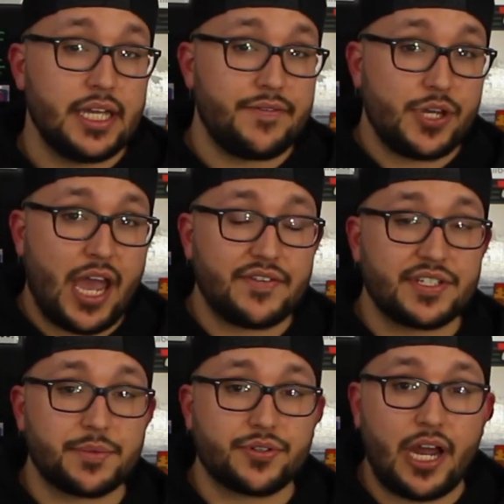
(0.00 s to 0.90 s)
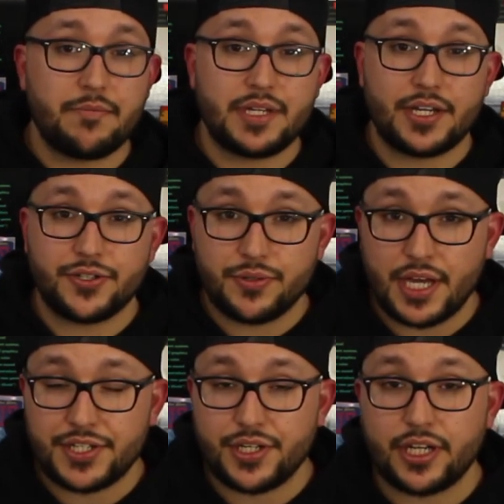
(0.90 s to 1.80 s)
If you haven't subscribed yet, do
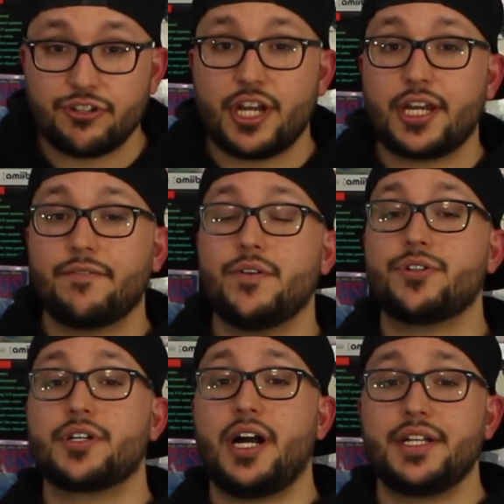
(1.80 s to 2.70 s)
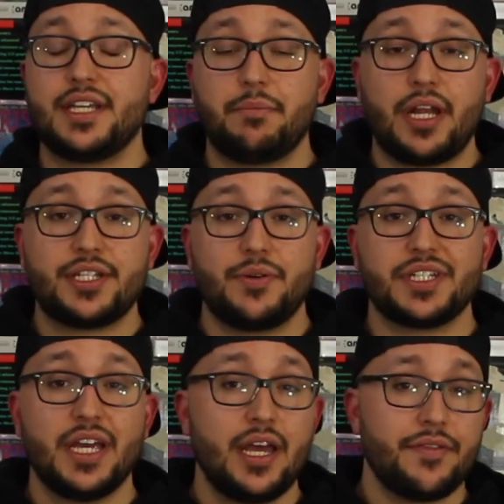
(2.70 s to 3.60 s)
that so you can check out future content, but as
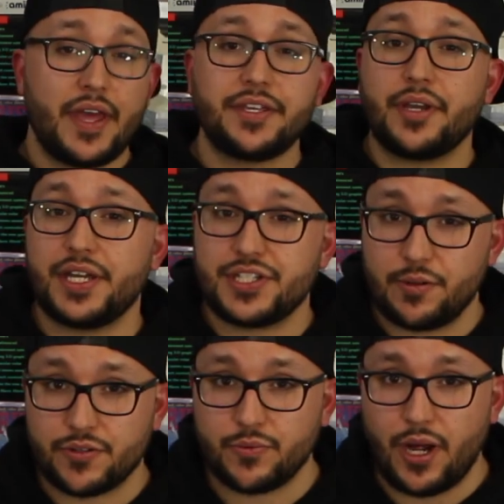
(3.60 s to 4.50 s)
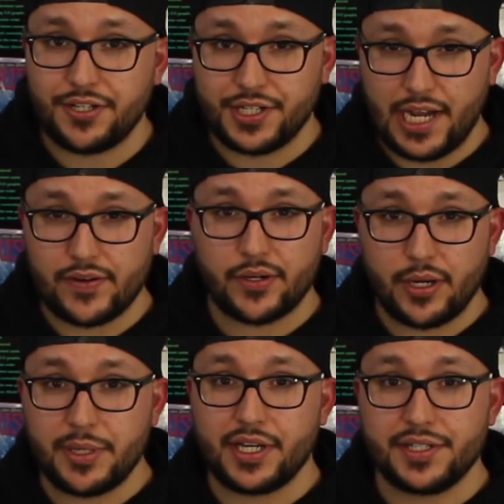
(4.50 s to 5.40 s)
always, thank you guys so much for watching and have a
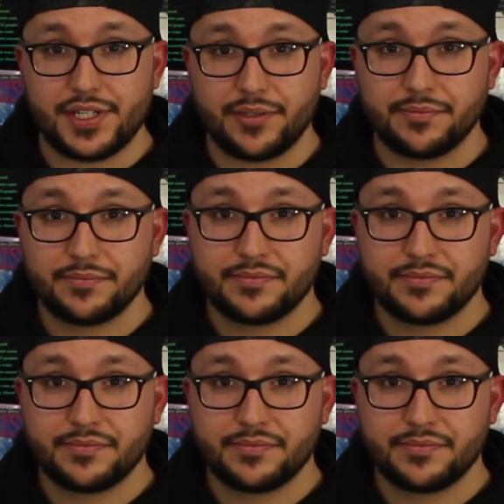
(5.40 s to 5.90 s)
great week hunting.